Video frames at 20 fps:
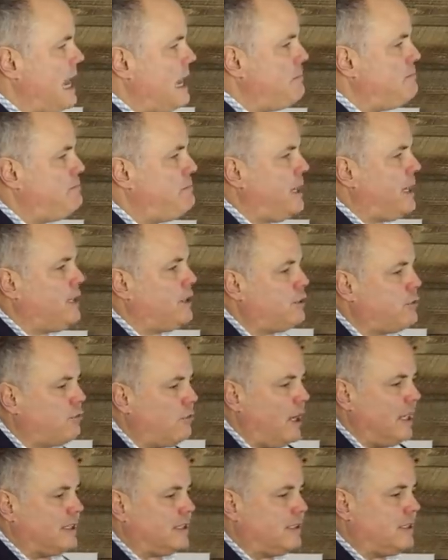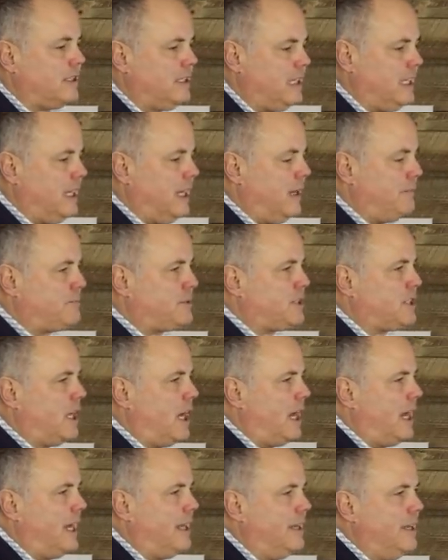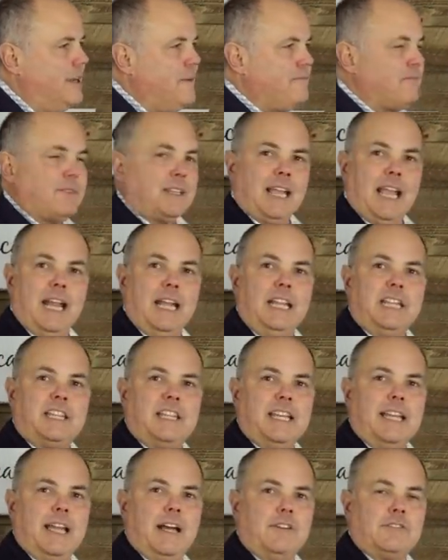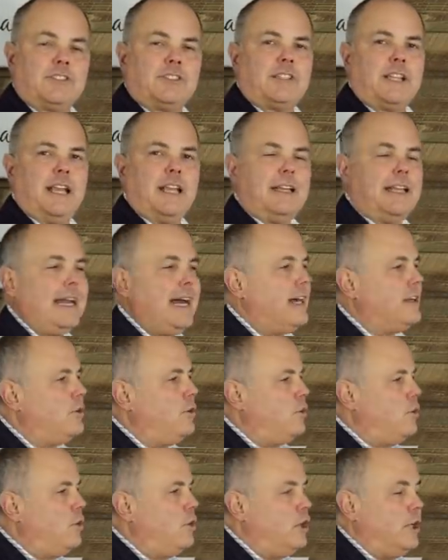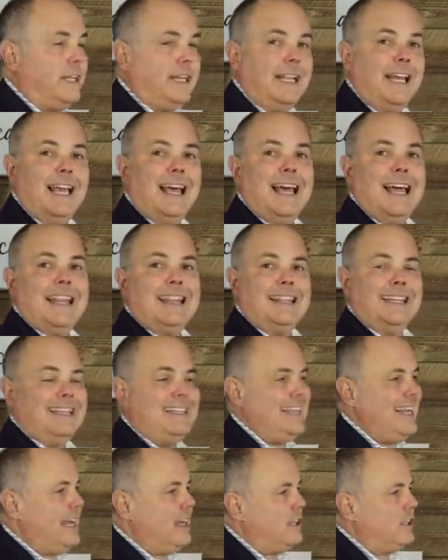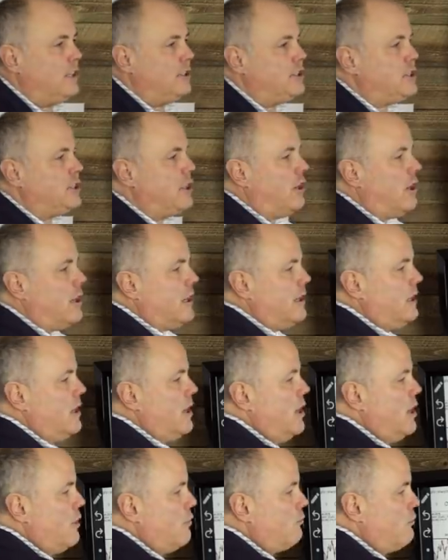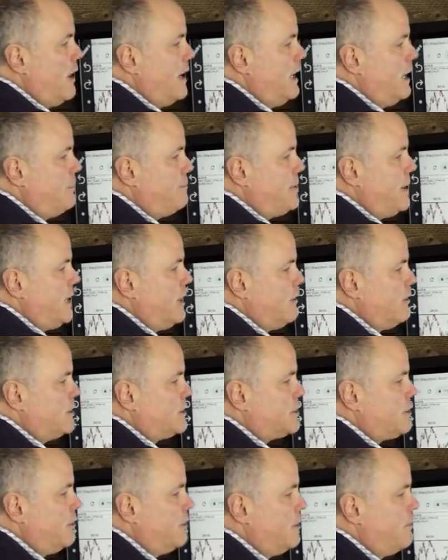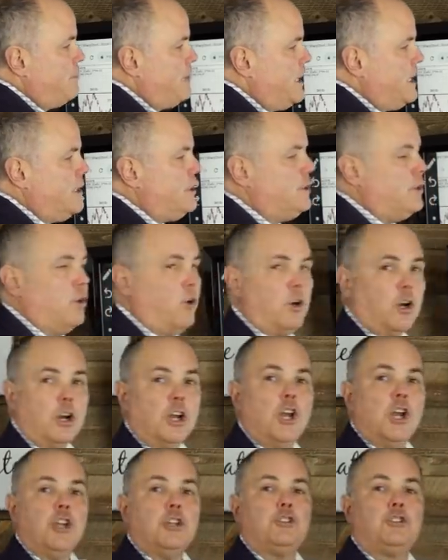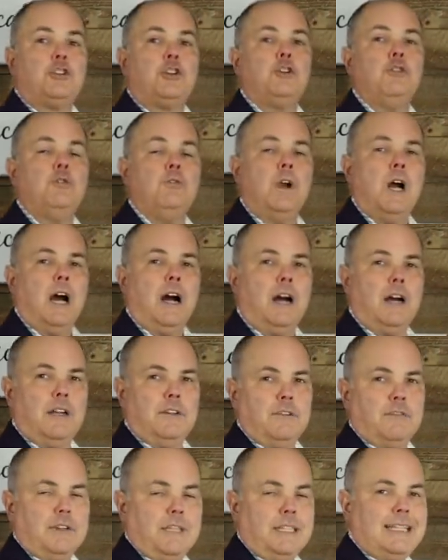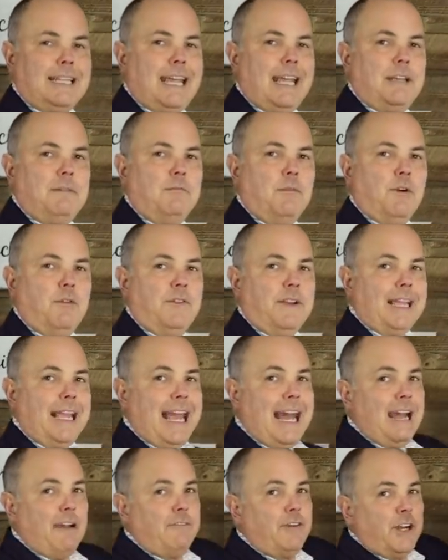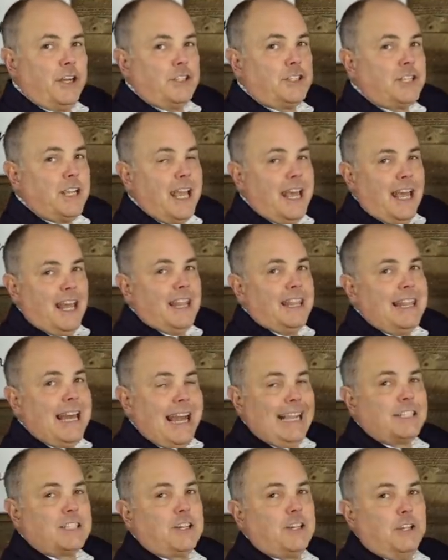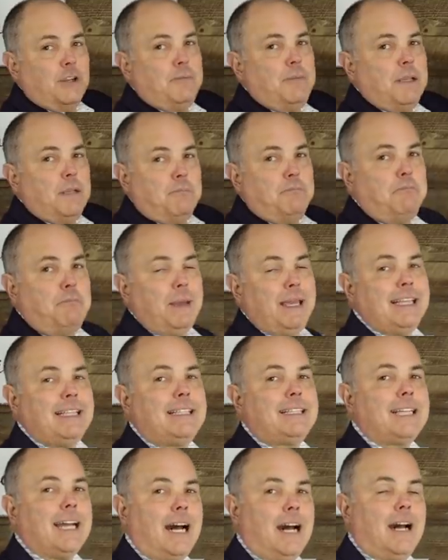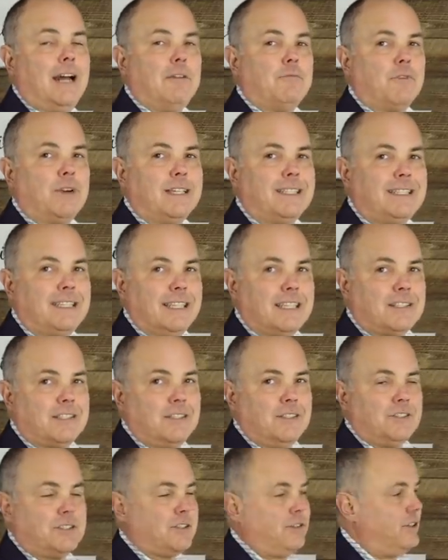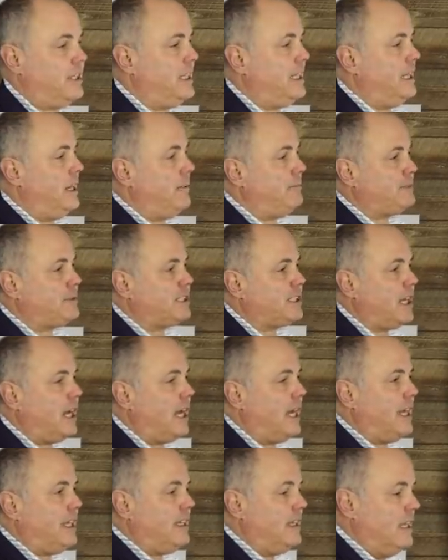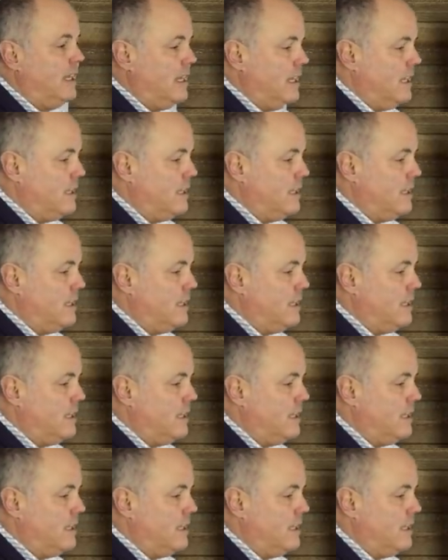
that big thrust to the upside. Anything else stand out on the daily chart? Right up here is going to be your two hundred day moving average. That's going to be big time resistance on the upside.